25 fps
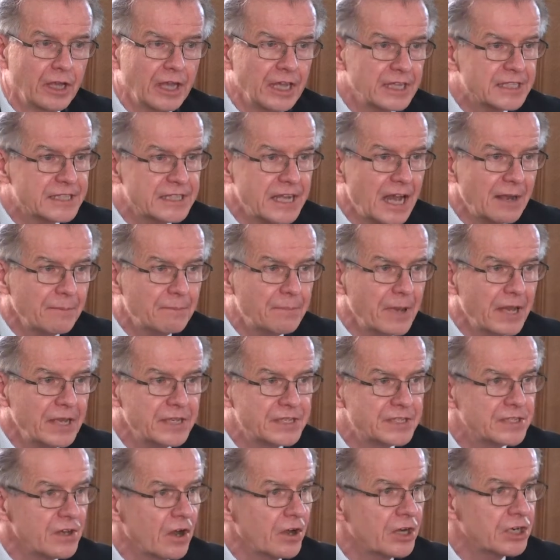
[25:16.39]
It's not
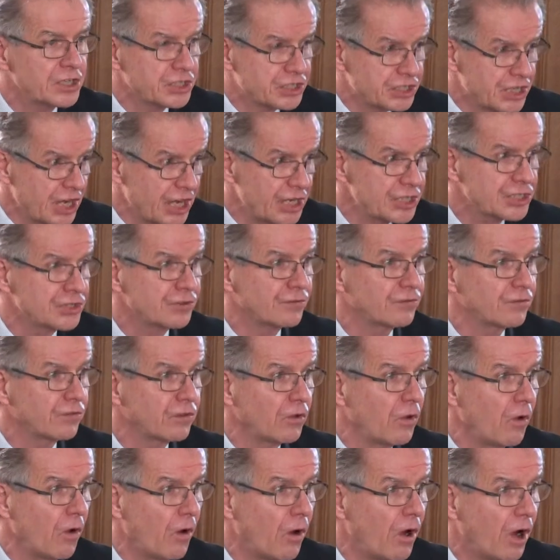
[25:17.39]
based on change of
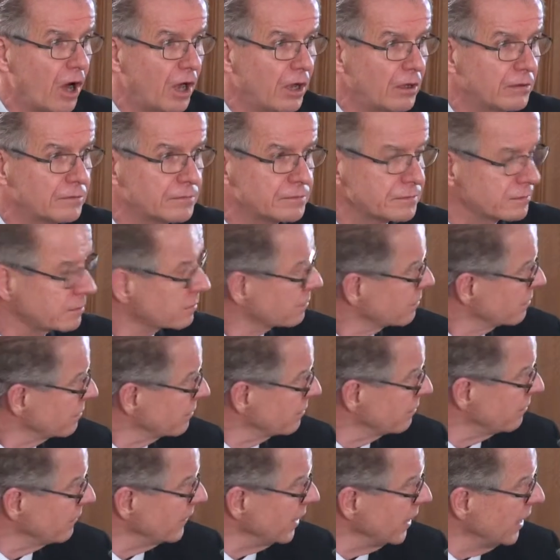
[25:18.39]
law.
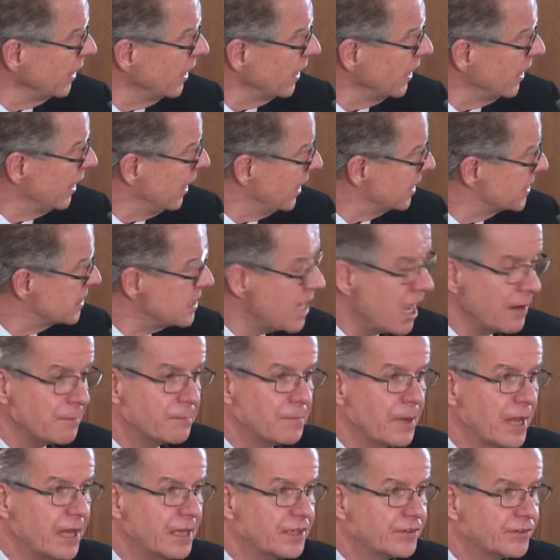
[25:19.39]
It's
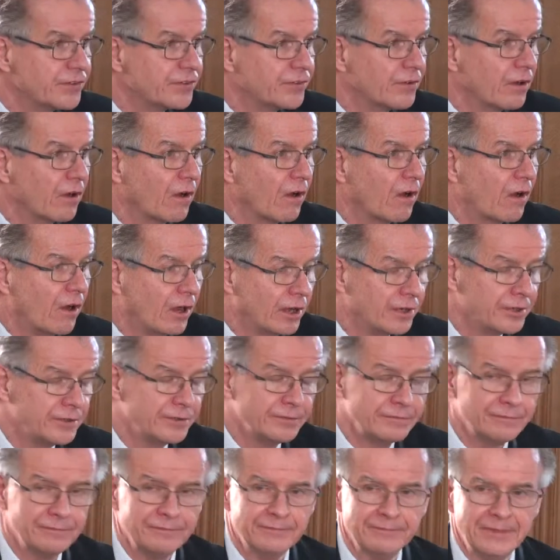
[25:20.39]
not based on
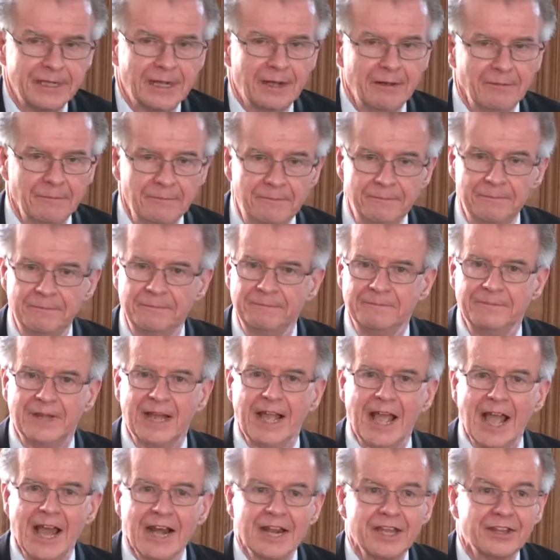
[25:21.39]

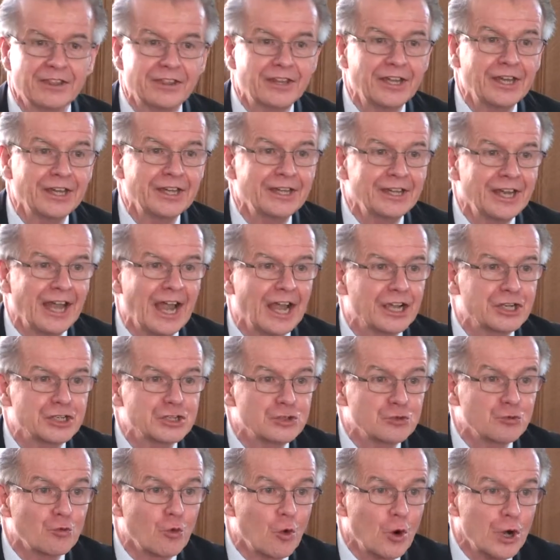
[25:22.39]
anything
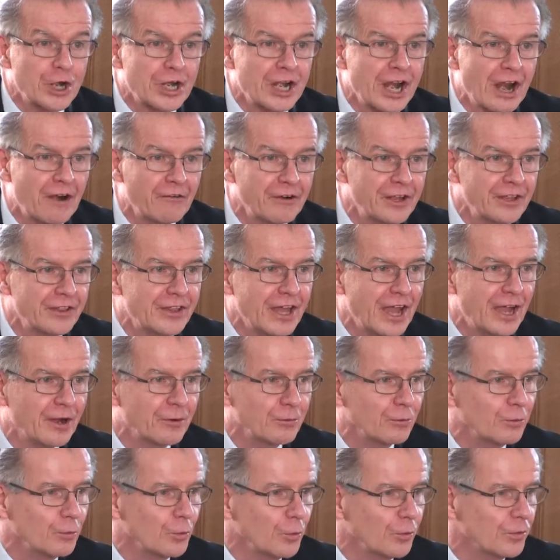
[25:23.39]
extraordinary
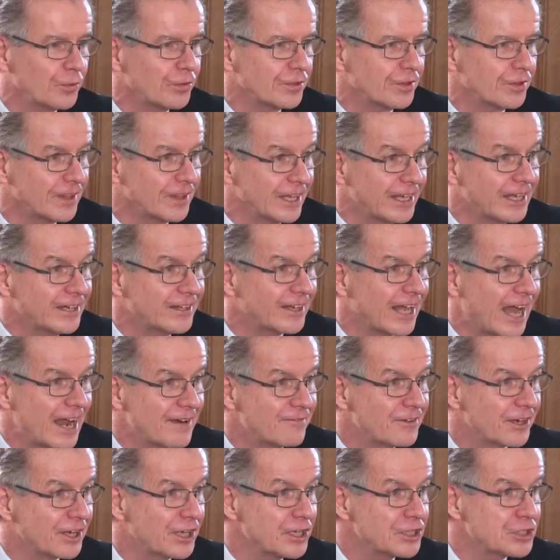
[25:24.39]
that legal
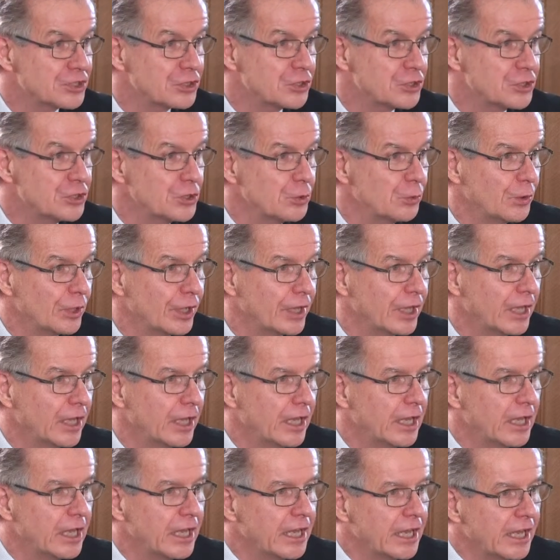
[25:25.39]
advocates are doing.
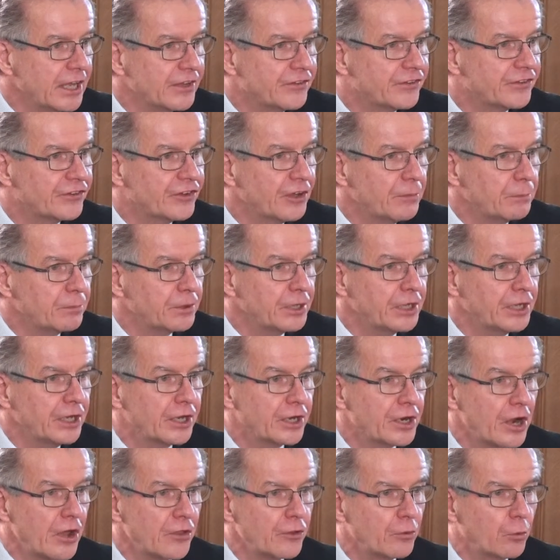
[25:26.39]
It's simply
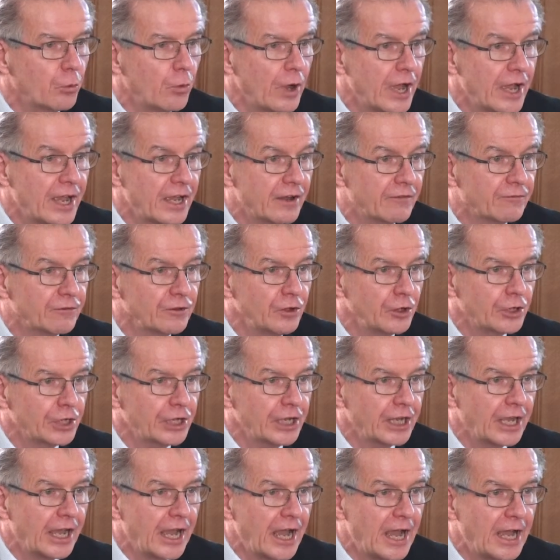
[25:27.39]
another way of
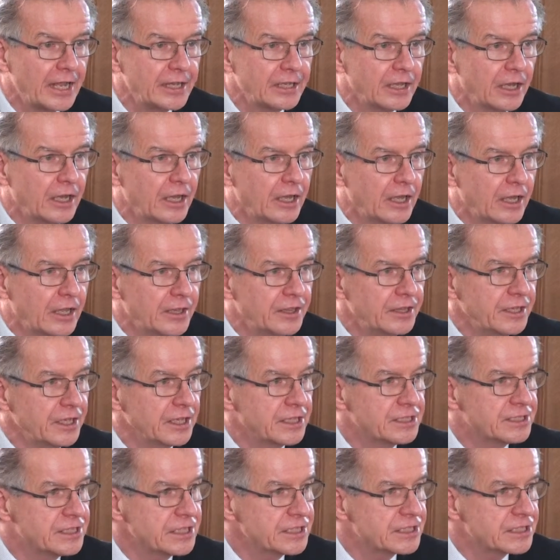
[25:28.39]
looking at the
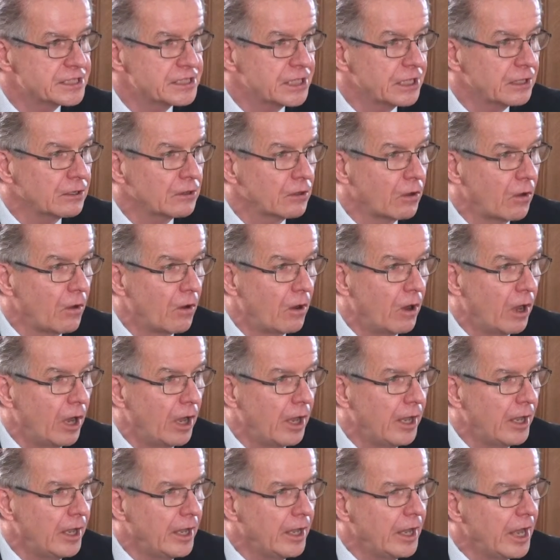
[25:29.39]
existing
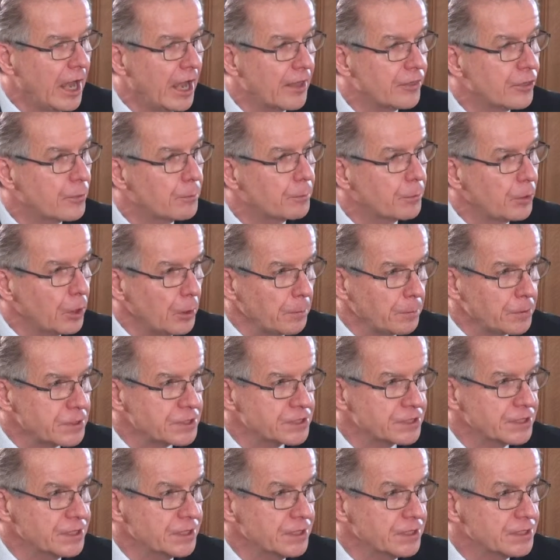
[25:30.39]
law and the
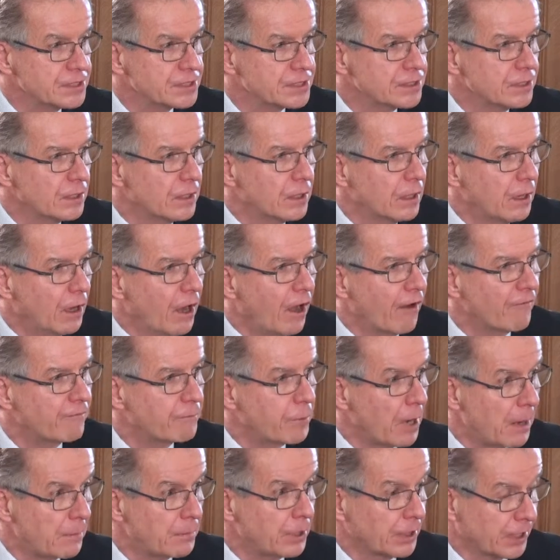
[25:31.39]
purposes of
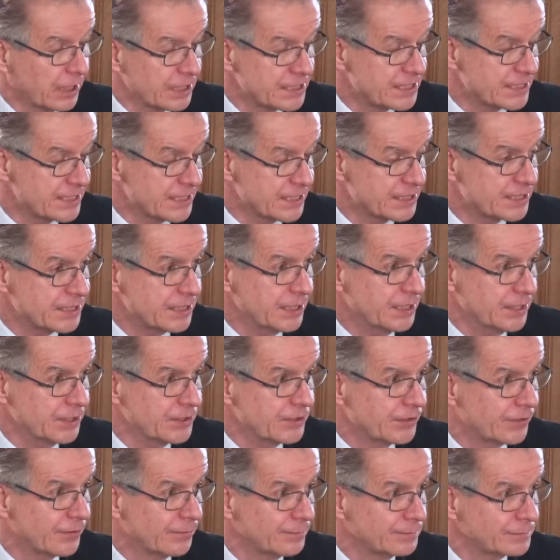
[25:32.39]
public
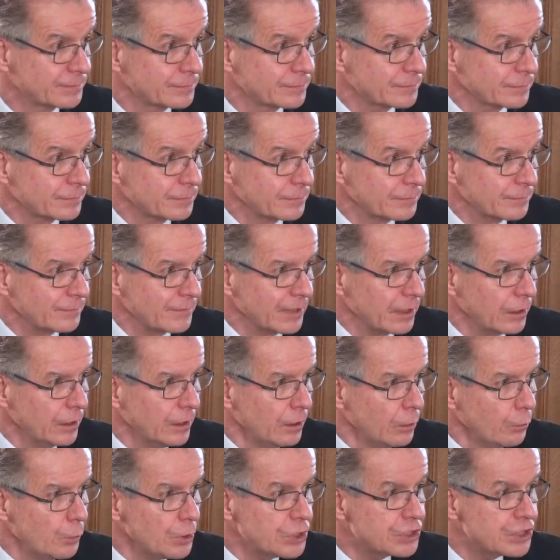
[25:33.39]
assistance,
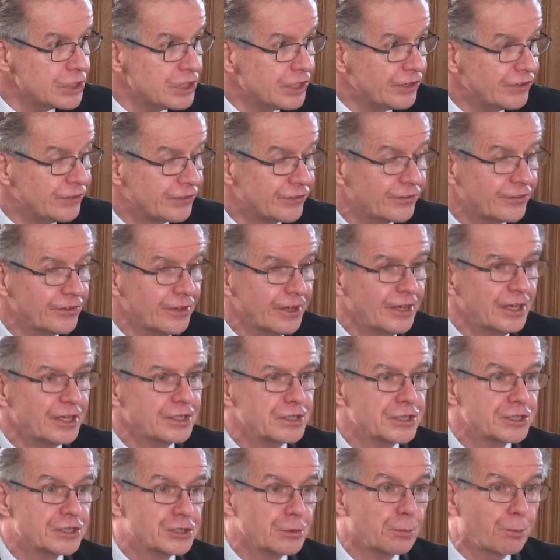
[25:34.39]
which is
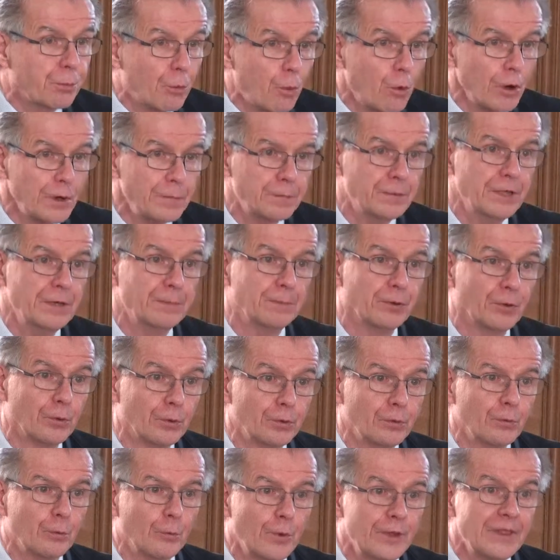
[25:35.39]
to support people
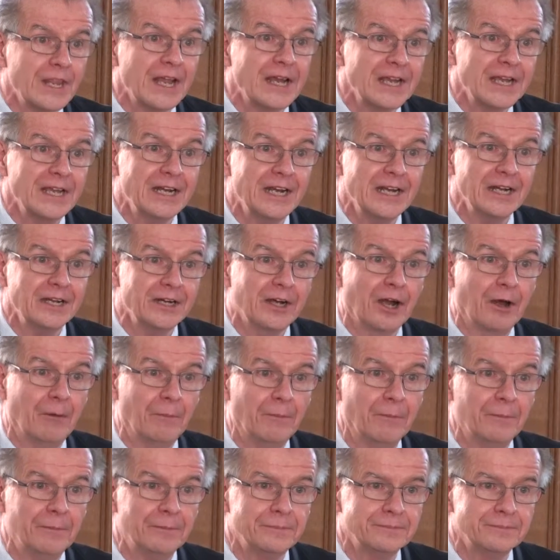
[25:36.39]
when they need income.